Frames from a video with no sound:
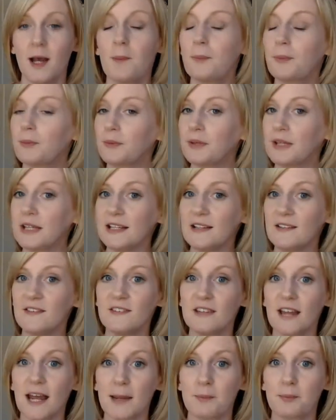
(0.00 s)
Please
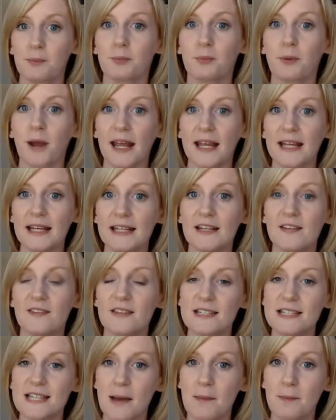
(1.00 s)
type right in
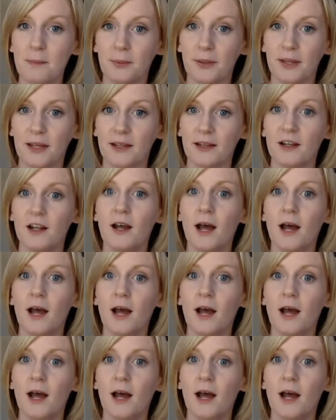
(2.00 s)
the template